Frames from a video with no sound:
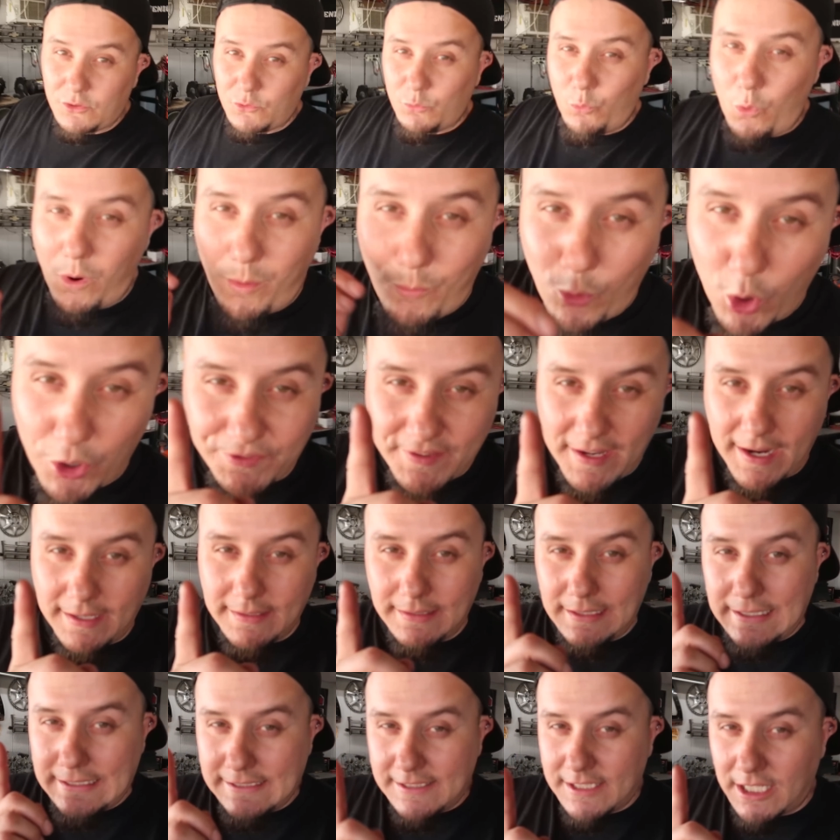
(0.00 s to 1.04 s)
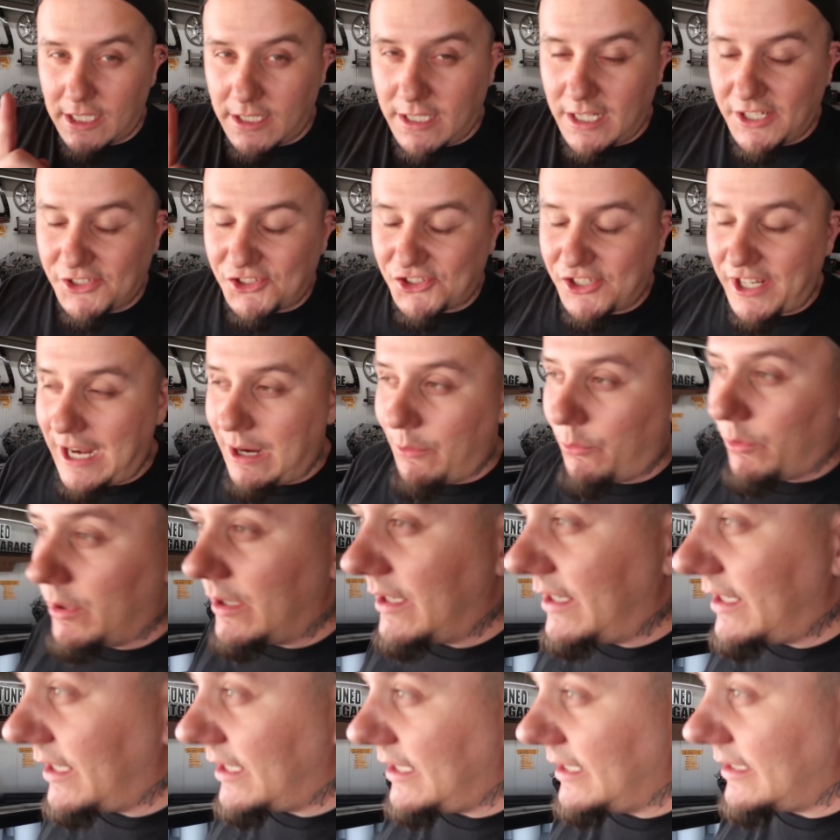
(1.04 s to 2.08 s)
There's one more thing that I said yesterday I
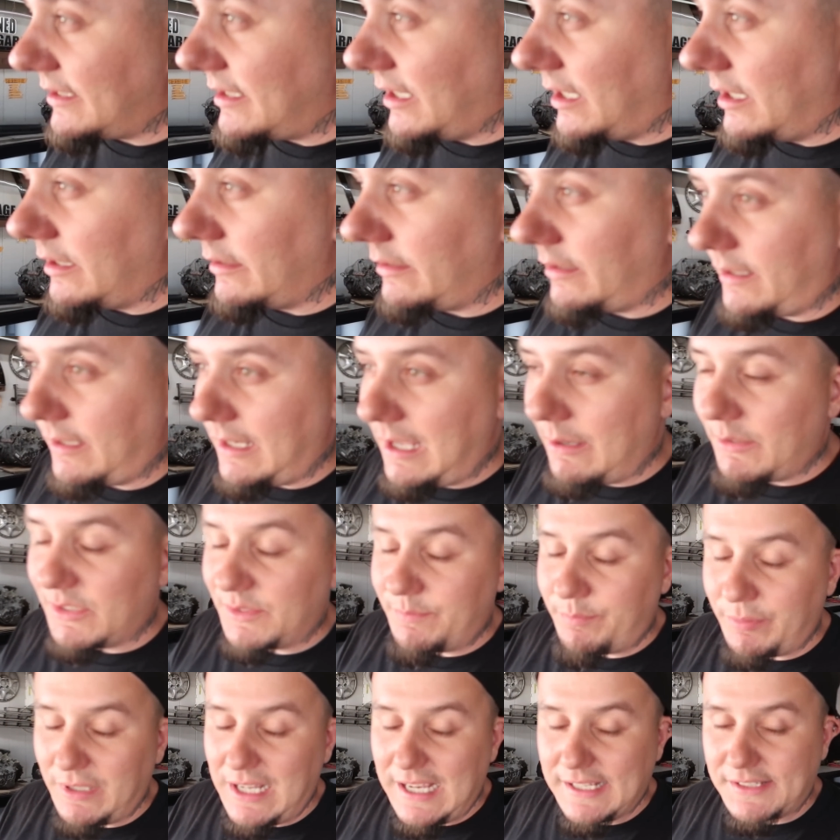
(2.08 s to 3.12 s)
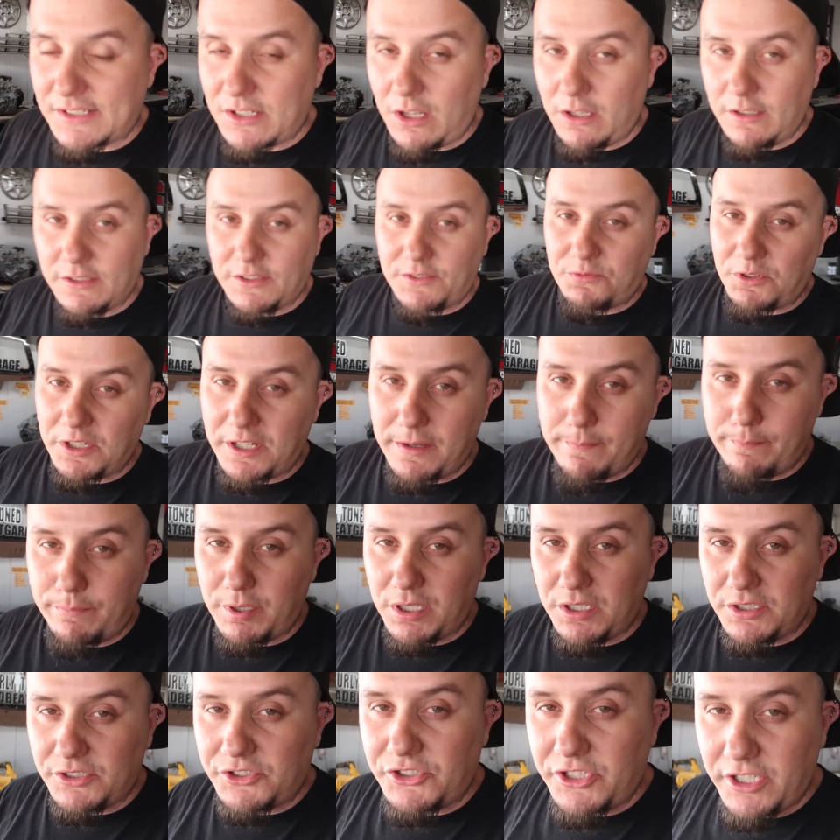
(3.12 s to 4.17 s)
wanted to get done, and that was blast all this freaking
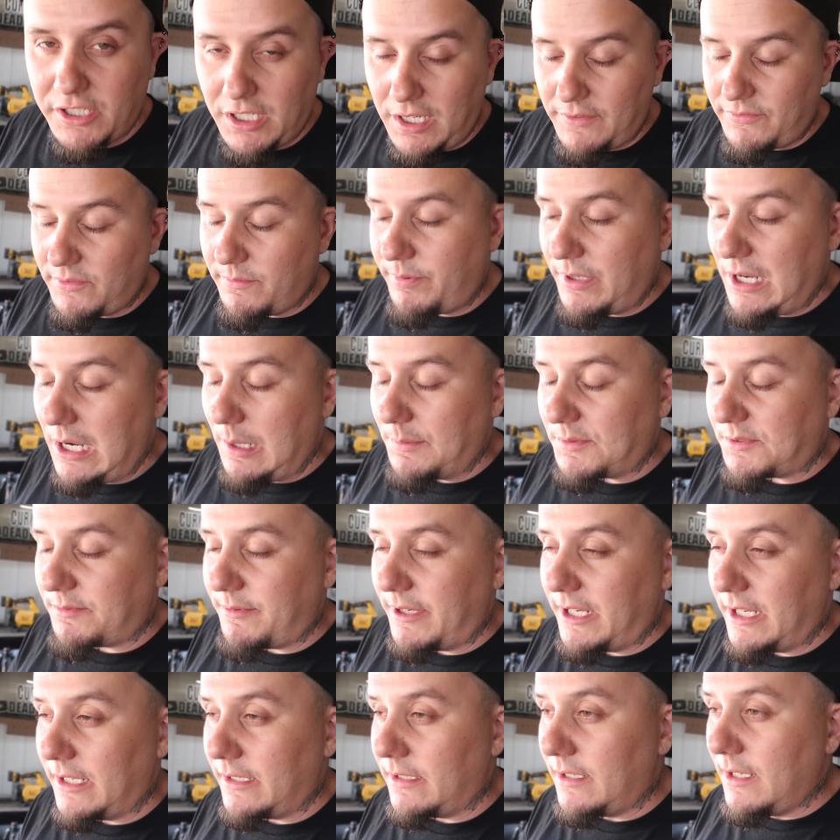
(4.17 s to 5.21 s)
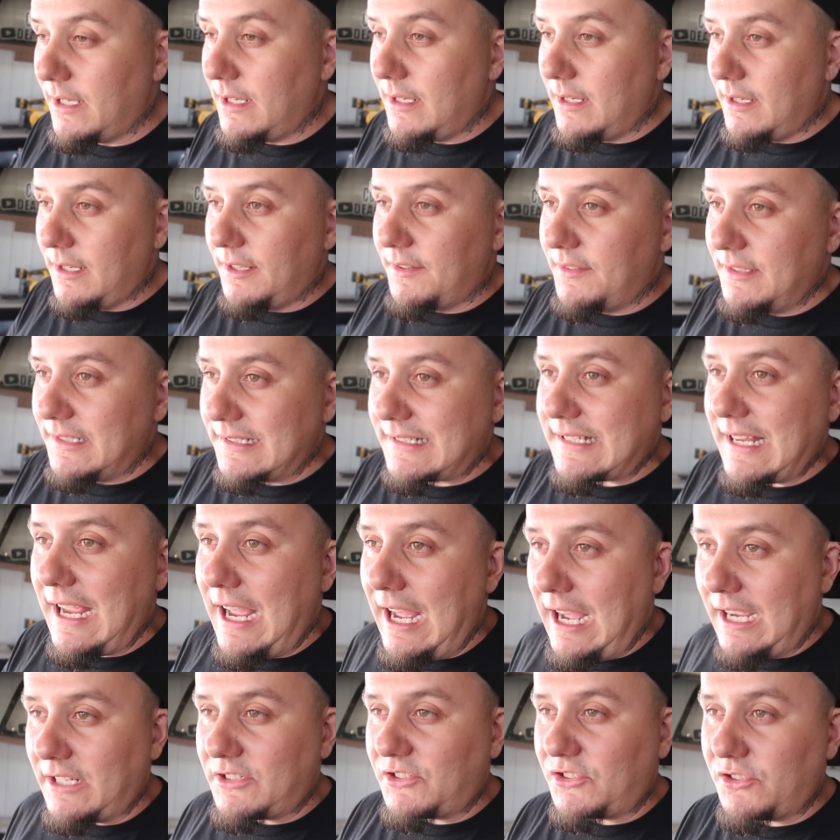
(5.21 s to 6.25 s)
bird shit off of Pops, man. This
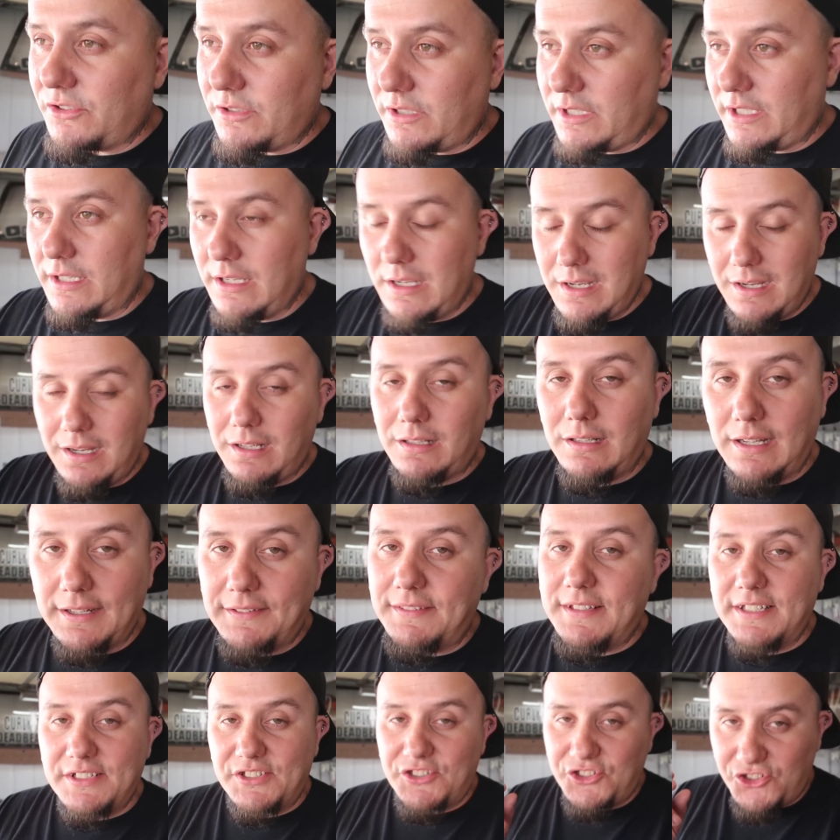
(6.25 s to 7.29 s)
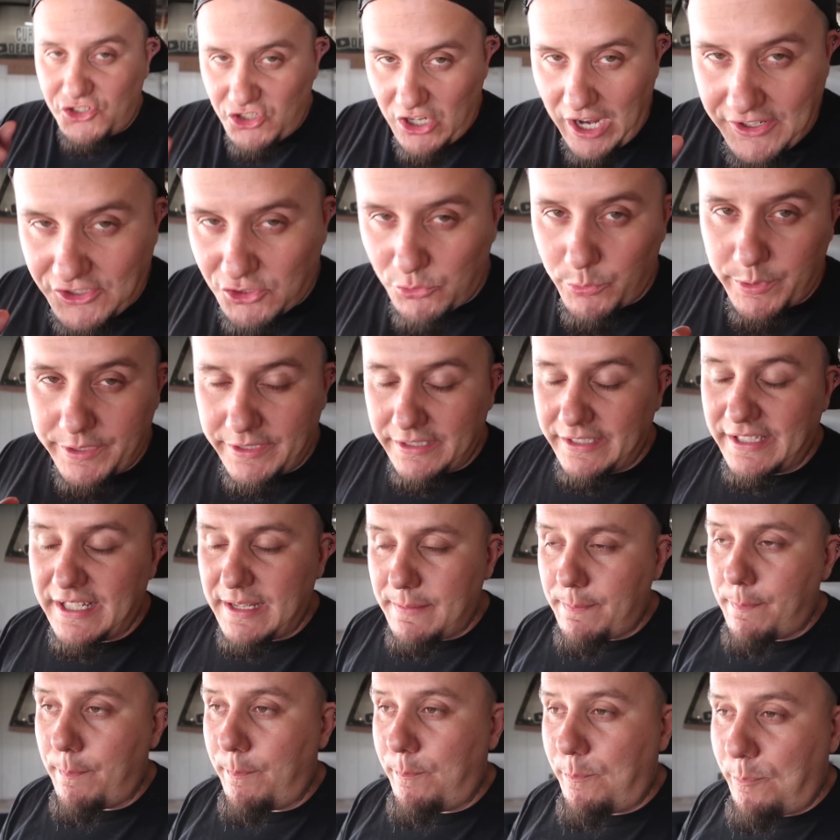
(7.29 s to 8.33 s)
actually, like this
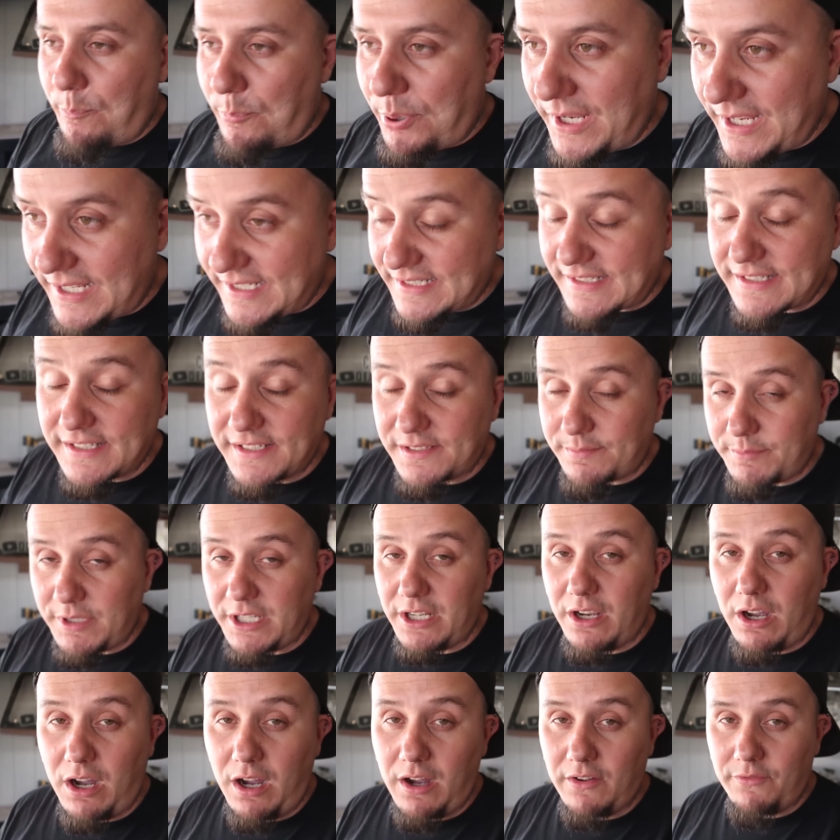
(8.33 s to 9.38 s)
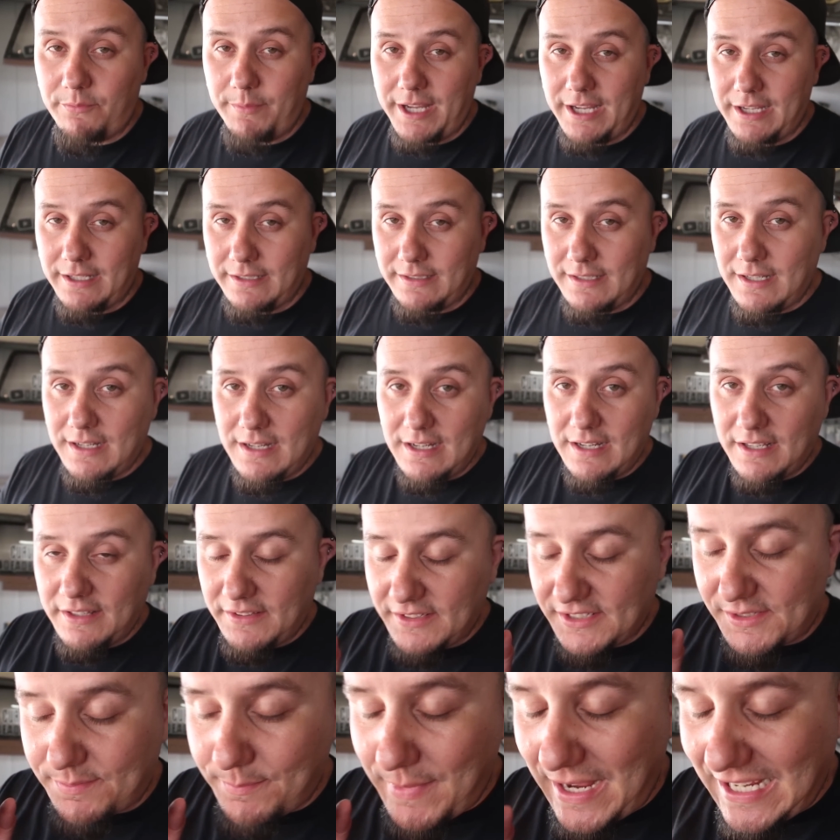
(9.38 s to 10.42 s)
genuinely pisses me off, man.
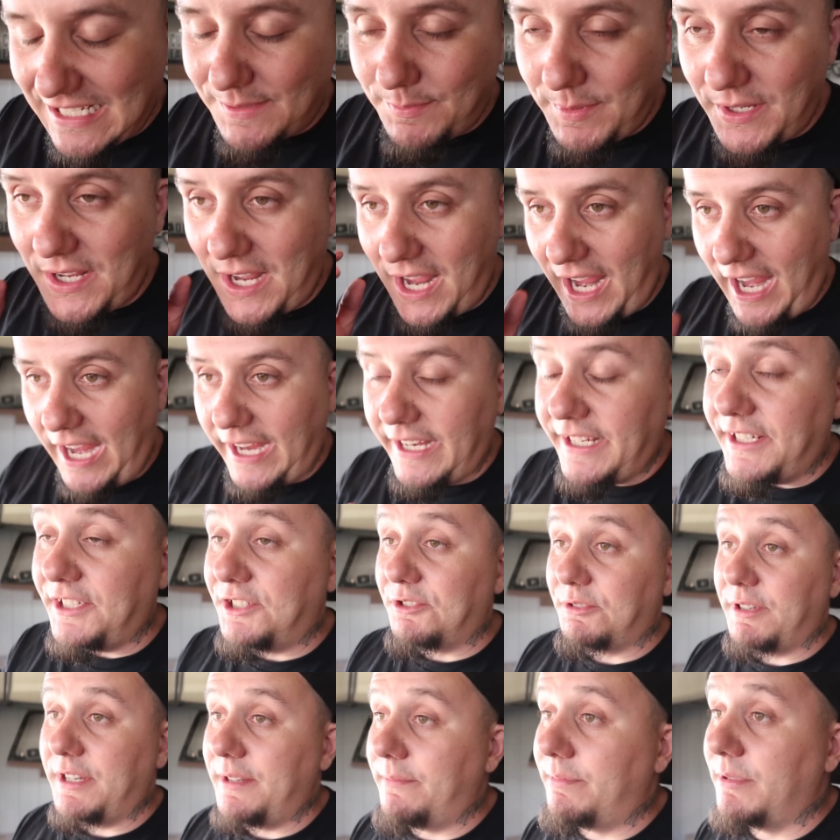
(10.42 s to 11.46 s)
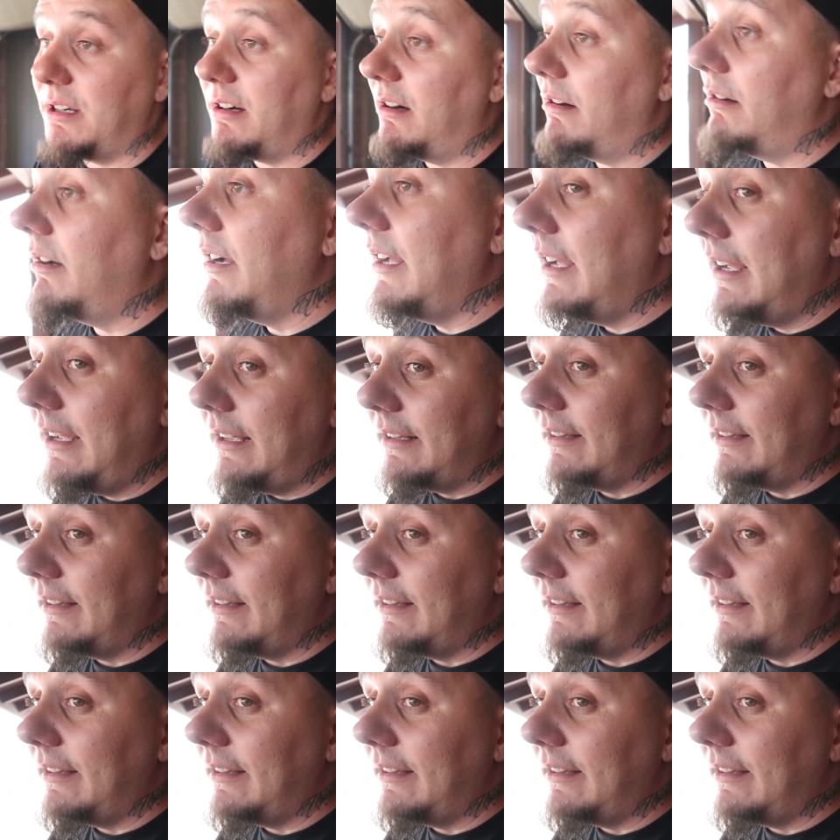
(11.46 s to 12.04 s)
This makes me angry, bro.